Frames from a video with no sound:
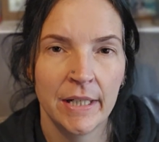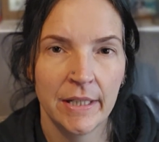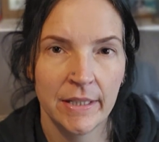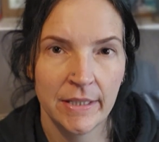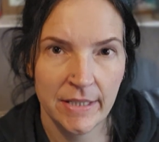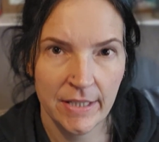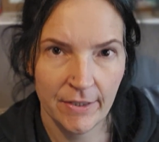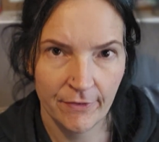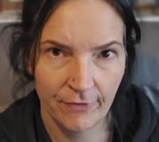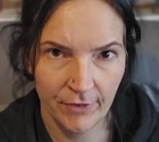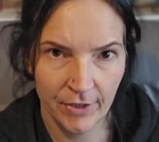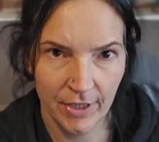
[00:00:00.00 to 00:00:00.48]

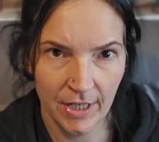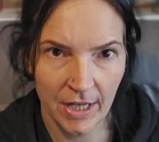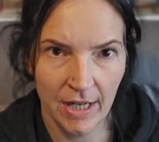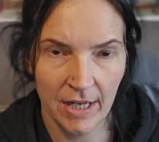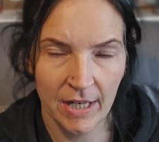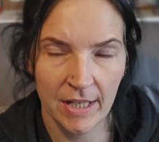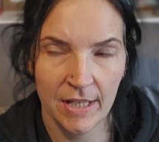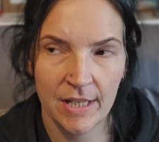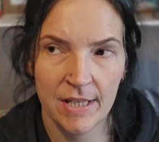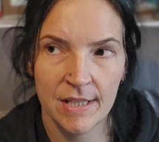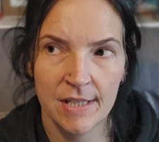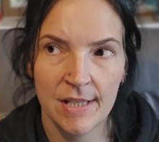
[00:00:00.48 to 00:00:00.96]
different
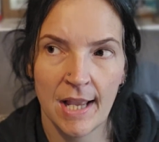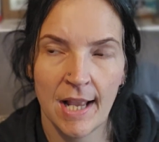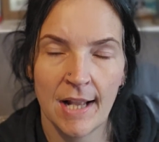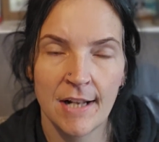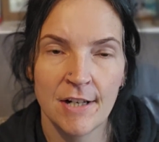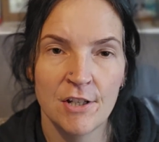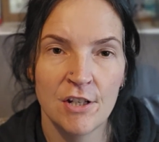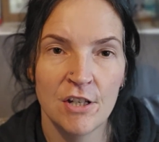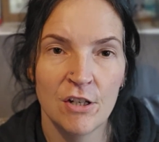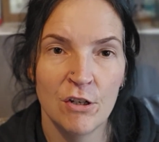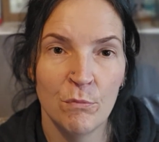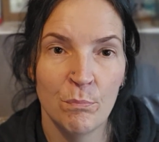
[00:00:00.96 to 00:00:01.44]
colours
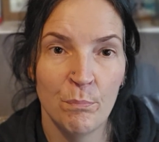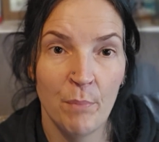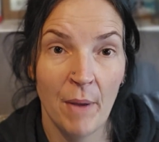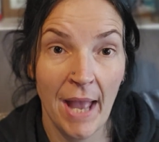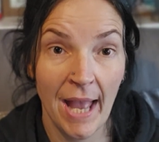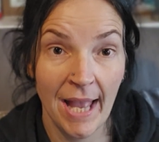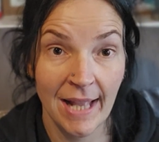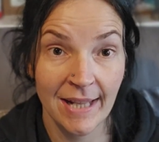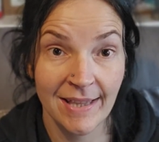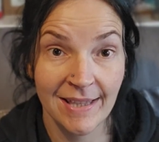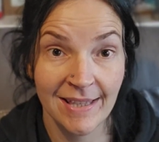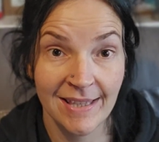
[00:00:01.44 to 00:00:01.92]
and to
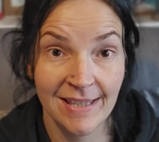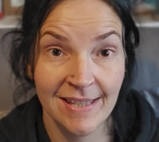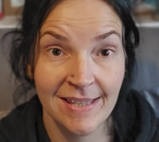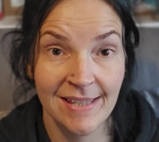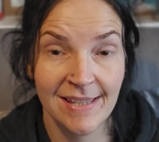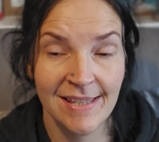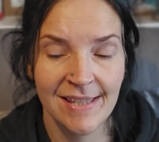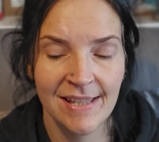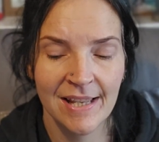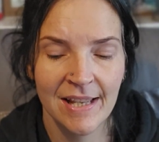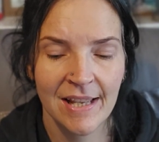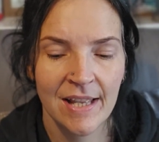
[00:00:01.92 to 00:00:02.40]

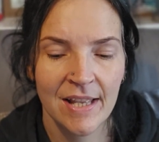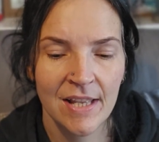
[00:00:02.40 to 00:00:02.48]
patterns.